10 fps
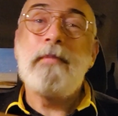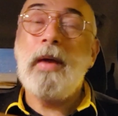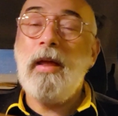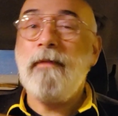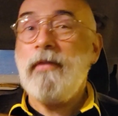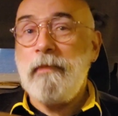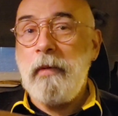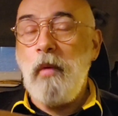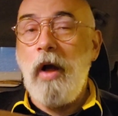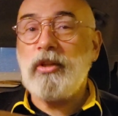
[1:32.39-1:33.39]
but if you've
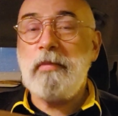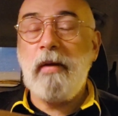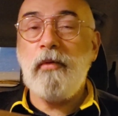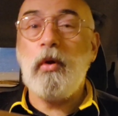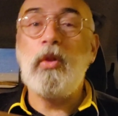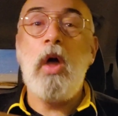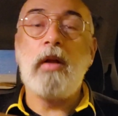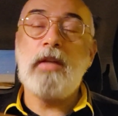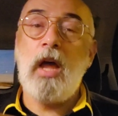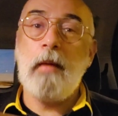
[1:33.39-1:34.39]
been watching me for a
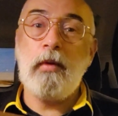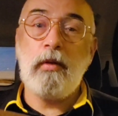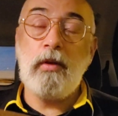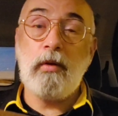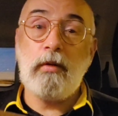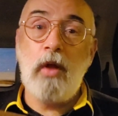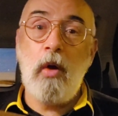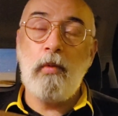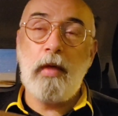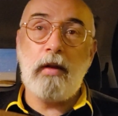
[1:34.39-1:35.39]
long time, you'll
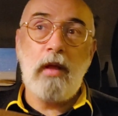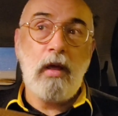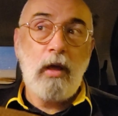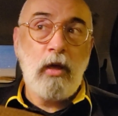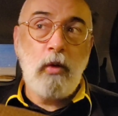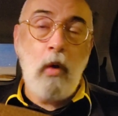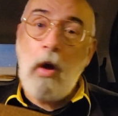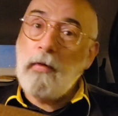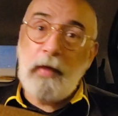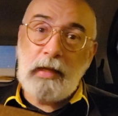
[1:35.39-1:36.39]
know that you
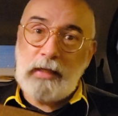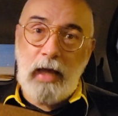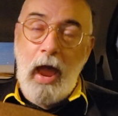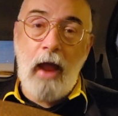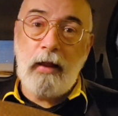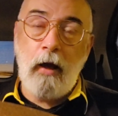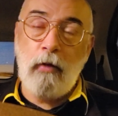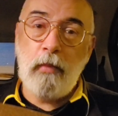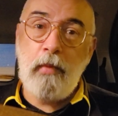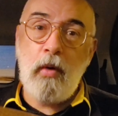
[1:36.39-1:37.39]
hardly see any
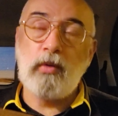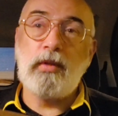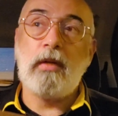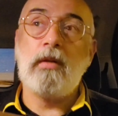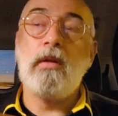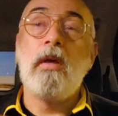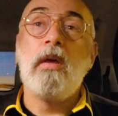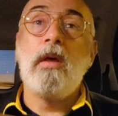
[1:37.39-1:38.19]
other person